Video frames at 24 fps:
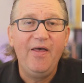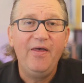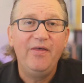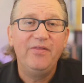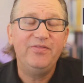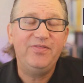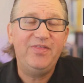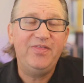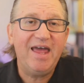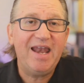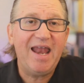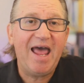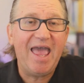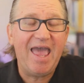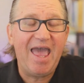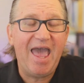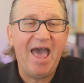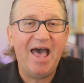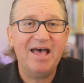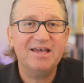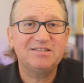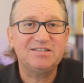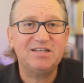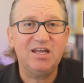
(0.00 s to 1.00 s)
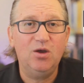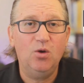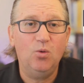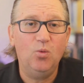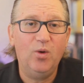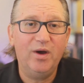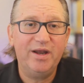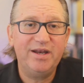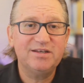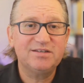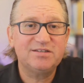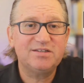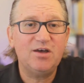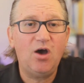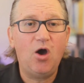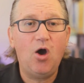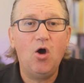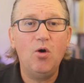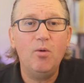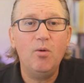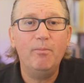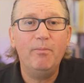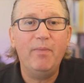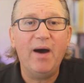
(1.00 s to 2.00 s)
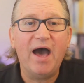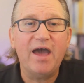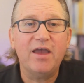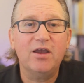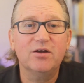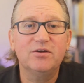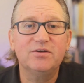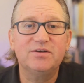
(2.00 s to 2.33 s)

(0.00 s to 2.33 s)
Then I asked it, what is the home buyer